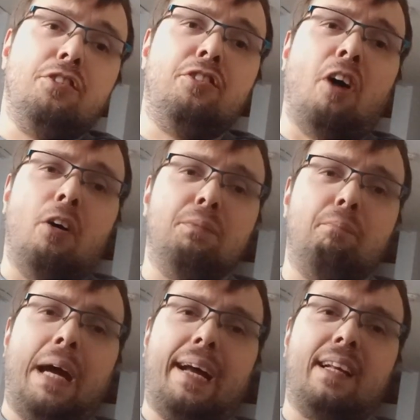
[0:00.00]
John
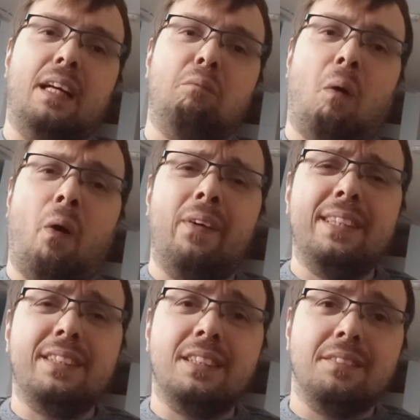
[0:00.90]
Beckley
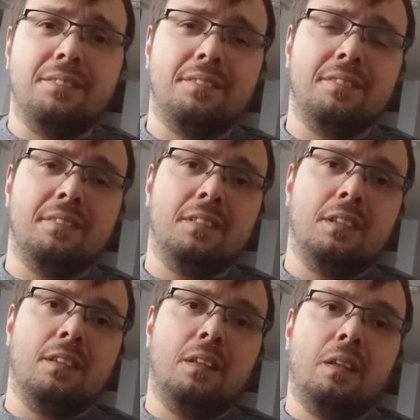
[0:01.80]
Morris,
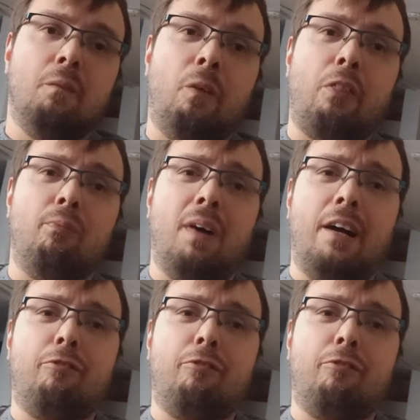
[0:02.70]
with my